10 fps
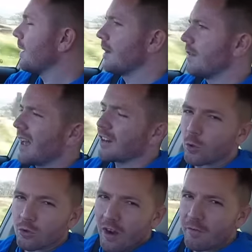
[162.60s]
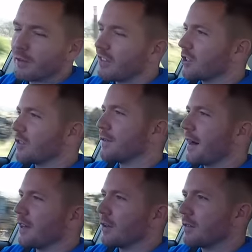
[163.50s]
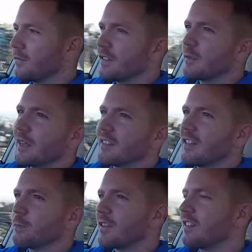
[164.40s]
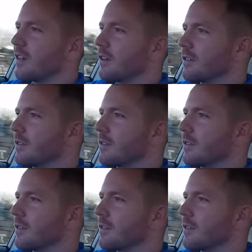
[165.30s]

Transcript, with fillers: The actual driving position is very good. Visibility is pretty good.